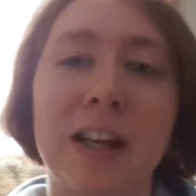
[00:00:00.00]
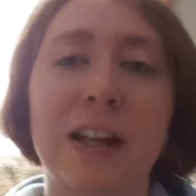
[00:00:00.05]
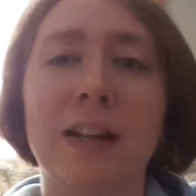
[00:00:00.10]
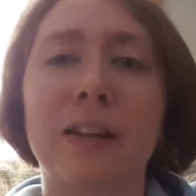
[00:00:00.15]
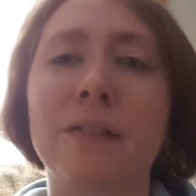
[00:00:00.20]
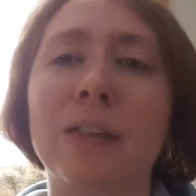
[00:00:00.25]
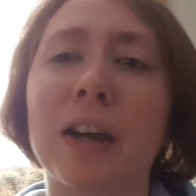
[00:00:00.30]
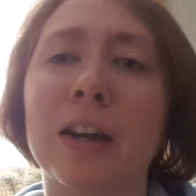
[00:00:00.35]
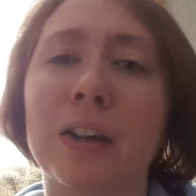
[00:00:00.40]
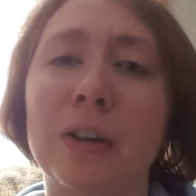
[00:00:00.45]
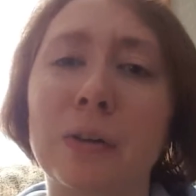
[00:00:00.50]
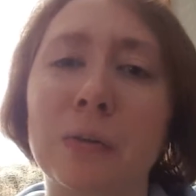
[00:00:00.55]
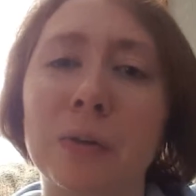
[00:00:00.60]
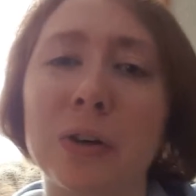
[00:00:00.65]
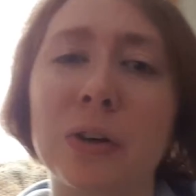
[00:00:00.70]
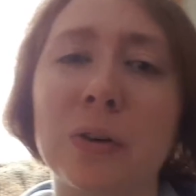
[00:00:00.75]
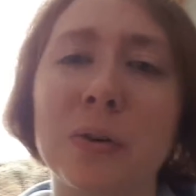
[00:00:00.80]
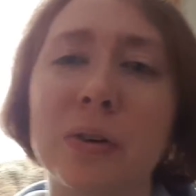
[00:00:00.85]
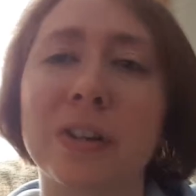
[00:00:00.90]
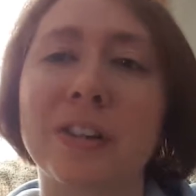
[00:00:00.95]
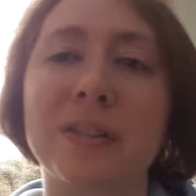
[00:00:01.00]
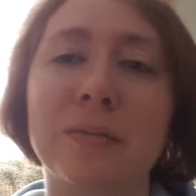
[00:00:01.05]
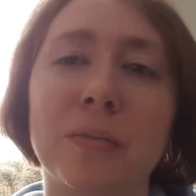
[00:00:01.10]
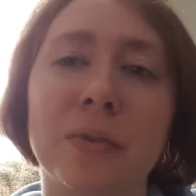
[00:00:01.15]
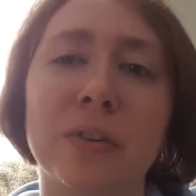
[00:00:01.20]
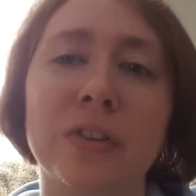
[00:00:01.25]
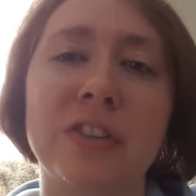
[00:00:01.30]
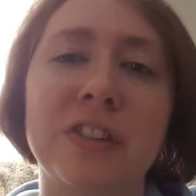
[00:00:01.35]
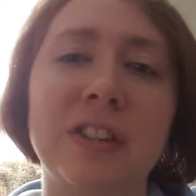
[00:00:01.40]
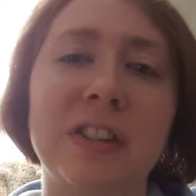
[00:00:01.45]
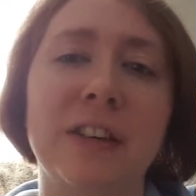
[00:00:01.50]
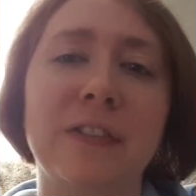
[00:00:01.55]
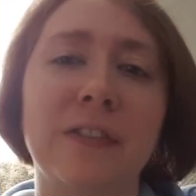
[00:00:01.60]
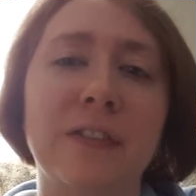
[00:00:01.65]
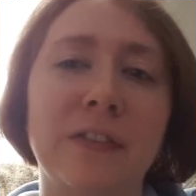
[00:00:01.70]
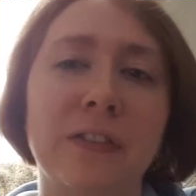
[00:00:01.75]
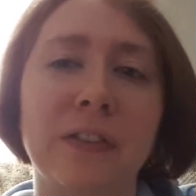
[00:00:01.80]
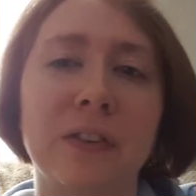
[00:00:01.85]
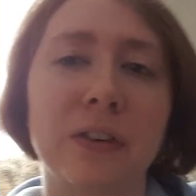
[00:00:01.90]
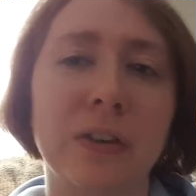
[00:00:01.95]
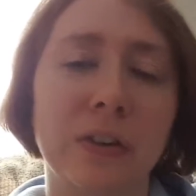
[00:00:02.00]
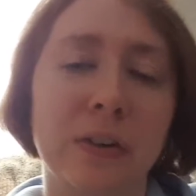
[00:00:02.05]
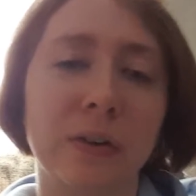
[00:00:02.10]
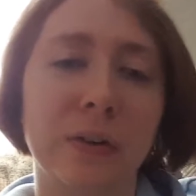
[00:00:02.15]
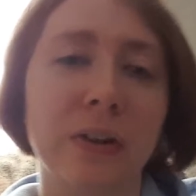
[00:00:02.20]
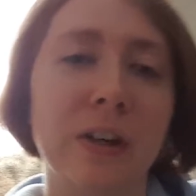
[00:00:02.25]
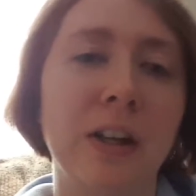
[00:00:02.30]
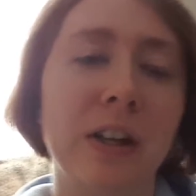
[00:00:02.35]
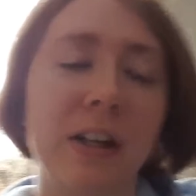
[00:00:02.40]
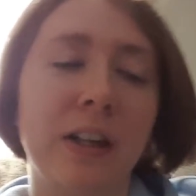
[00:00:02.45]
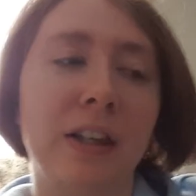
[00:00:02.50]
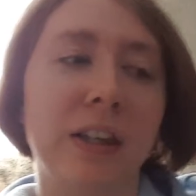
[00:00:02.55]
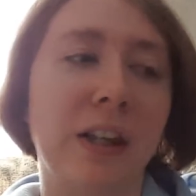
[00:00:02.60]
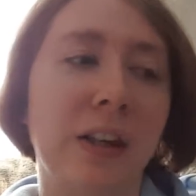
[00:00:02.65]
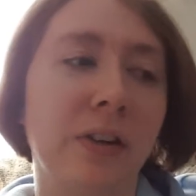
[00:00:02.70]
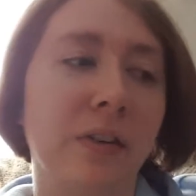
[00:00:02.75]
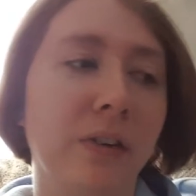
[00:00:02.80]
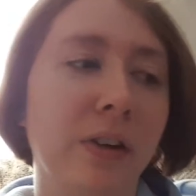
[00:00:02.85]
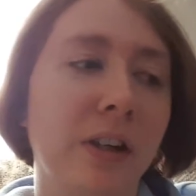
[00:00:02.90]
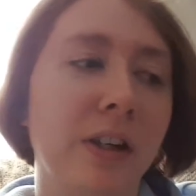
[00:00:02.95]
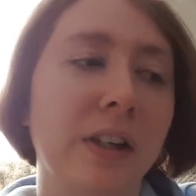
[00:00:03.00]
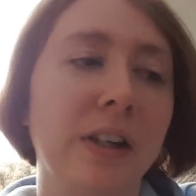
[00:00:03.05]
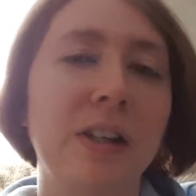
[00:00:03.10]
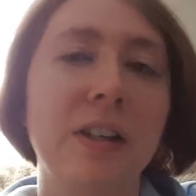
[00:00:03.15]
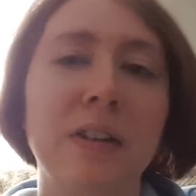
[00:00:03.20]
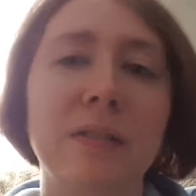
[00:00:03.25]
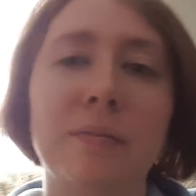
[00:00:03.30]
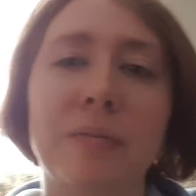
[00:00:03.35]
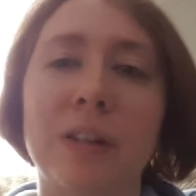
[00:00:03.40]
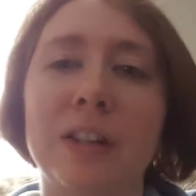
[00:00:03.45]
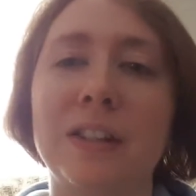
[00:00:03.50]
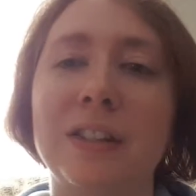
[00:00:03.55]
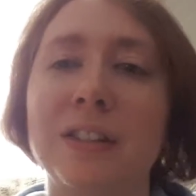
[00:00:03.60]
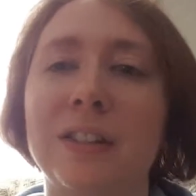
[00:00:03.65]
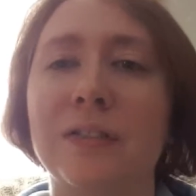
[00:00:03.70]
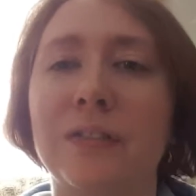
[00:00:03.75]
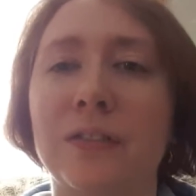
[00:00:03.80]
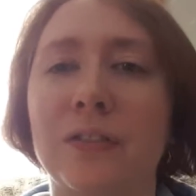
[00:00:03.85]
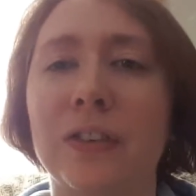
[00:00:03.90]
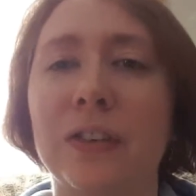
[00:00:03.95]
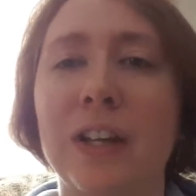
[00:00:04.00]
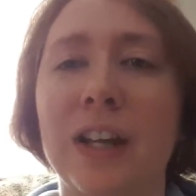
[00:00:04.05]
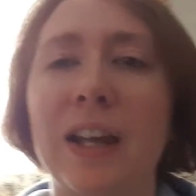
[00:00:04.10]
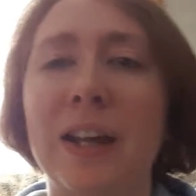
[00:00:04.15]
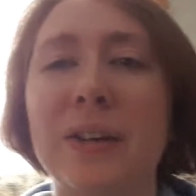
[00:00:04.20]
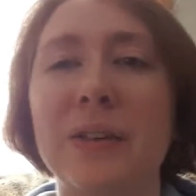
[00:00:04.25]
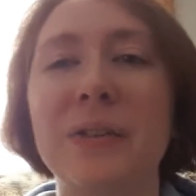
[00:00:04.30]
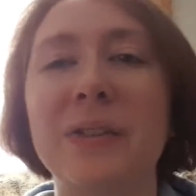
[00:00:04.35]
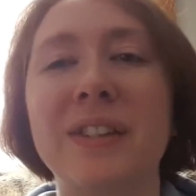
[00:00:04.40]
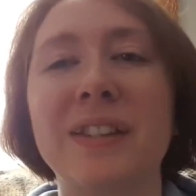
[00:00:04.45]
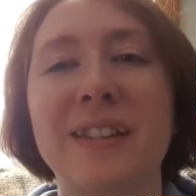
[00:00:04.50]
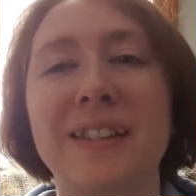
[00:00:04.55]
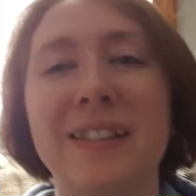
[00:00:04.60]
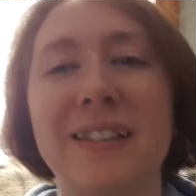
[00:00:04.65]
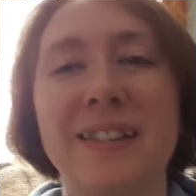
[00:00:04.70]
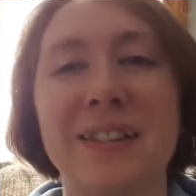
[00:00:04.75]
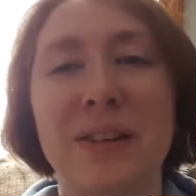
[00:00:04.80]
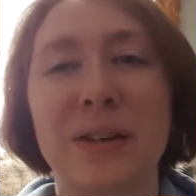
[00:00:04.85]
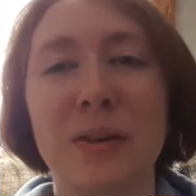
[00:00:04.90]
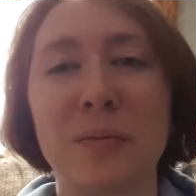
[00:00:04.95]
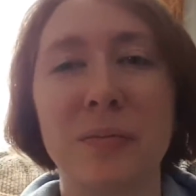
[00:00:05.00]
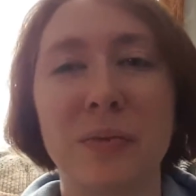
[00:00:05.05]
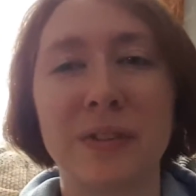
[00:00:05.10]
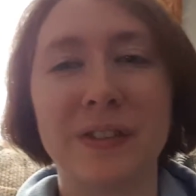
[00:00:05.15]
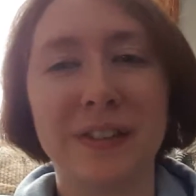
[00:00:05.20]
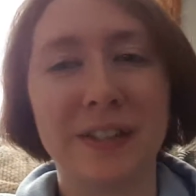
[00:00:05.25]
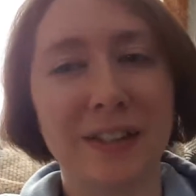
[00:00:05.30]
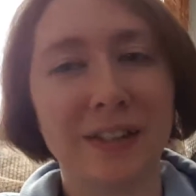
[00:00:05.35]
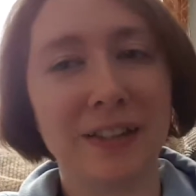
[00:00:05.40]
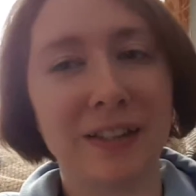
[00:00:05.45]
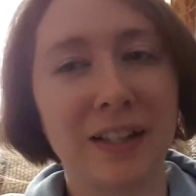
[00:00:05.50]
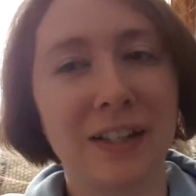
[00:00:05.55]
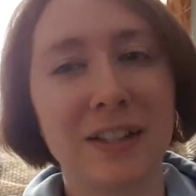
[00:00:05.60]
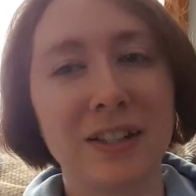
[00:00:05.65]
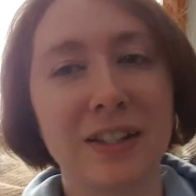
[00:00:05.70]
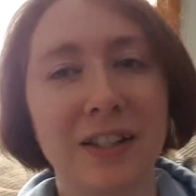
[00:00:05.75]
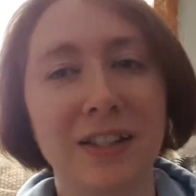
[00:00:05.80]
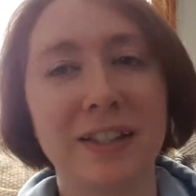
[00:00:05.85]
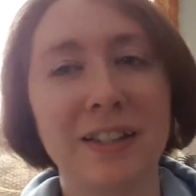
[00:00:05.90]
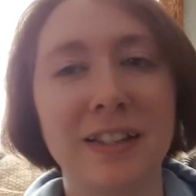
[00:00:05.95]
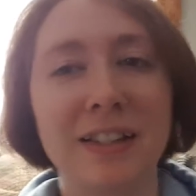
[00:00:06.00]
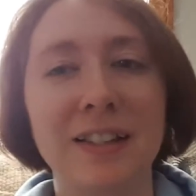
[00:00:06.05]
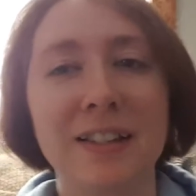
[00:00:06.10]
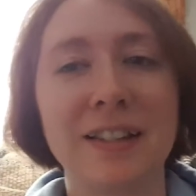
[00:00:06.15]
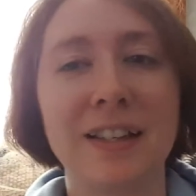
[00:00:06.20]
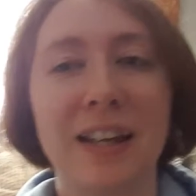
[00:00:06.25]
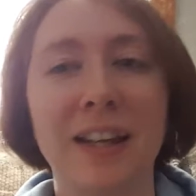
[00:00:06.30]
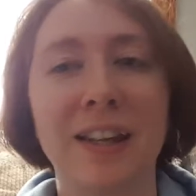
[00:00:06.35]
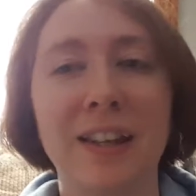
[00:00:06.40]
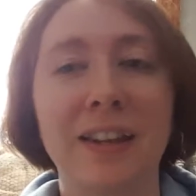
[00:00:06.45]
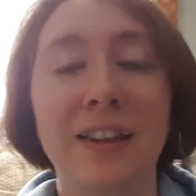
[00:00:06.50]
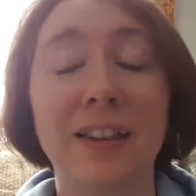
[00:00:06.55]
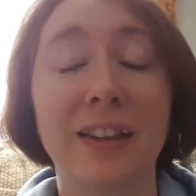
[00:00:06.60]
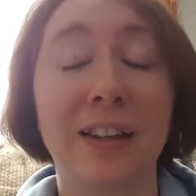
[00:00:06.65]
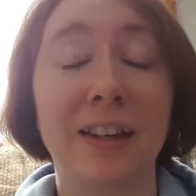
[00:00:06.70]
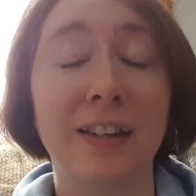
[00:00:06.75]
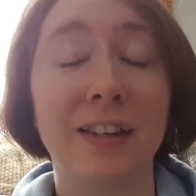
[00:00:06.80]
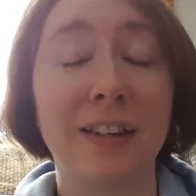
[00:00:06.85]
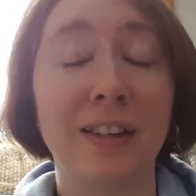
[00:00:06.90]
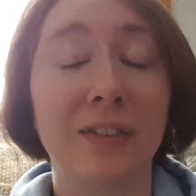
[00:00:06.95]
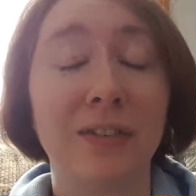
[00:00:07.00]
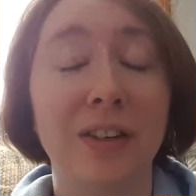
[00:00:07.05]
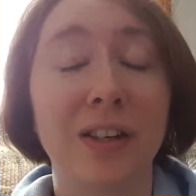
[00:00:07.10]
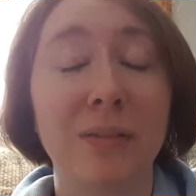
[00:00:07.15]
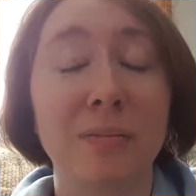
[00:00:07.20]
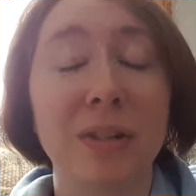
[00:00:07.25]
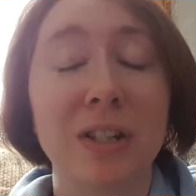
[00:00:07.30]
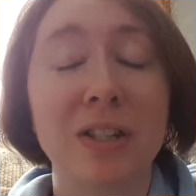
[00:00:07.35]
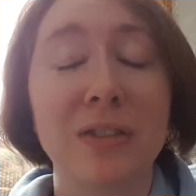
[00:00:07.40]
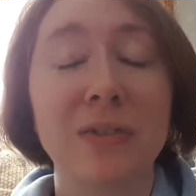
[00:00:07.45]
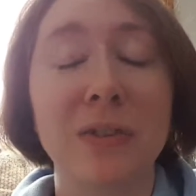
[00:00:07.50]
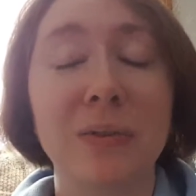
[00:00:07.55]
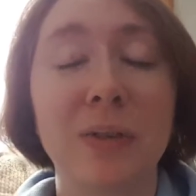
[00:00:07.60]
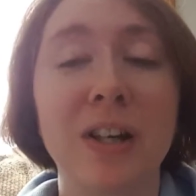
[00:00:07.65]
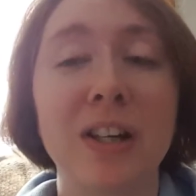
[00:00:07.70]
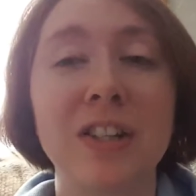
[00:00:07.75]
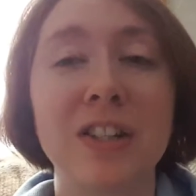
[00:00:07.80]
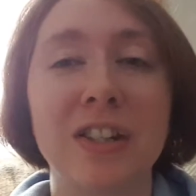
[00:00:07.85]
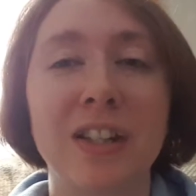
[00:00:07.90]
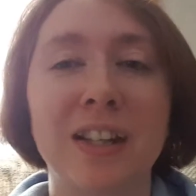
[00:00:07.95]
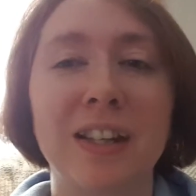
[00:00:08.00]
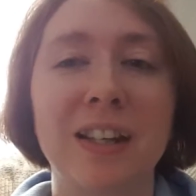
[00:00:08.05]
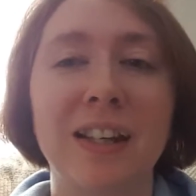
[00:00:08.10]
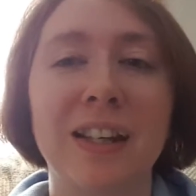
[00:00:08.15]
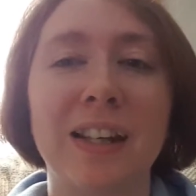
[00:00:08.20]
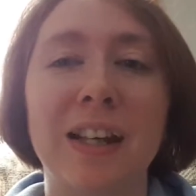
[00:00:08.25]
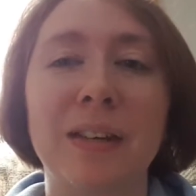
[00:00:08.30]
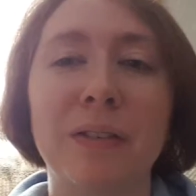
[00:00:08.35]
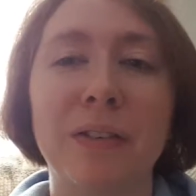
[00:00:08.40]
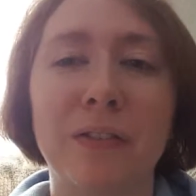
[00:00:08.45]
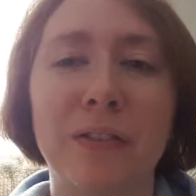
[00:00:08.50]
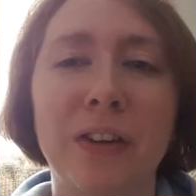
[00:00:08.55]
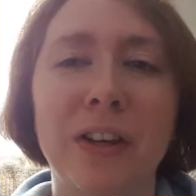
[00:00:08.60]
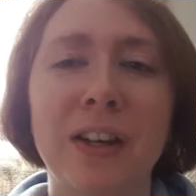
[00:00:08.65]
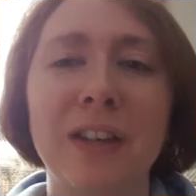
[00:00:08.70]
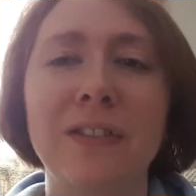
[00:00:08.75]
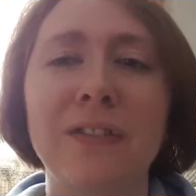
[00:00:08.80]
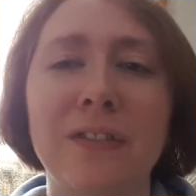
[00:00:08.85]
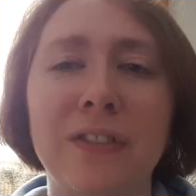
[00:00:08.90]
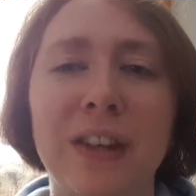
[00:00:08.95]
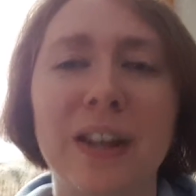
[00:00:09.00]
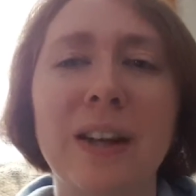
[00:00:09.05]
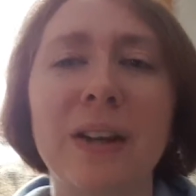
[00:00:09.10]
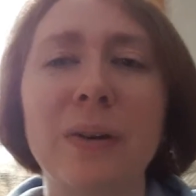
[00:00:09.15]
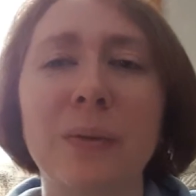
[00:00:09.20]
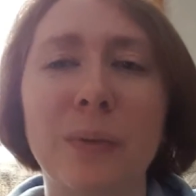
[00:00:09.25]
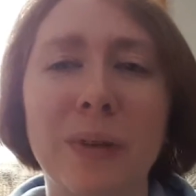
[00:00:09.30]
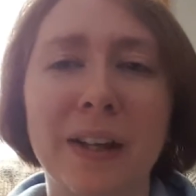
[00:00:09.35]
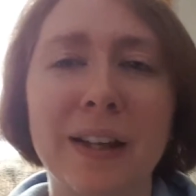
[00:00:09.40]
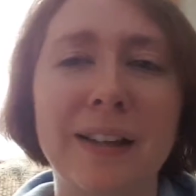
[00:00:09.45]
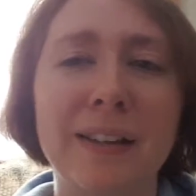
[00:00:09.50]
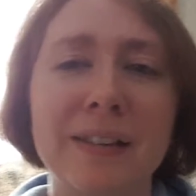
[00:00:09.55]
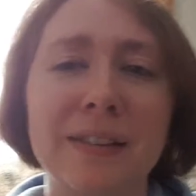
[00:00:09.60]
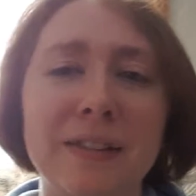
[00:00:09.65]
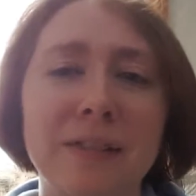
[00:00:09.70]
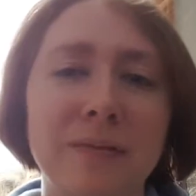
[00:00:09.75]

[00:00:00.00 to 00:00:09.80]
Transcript: I've got to go record some more stuff for later on. But for now, this is Star Princess HLC saying thank you very much for watching and have a fun farewell.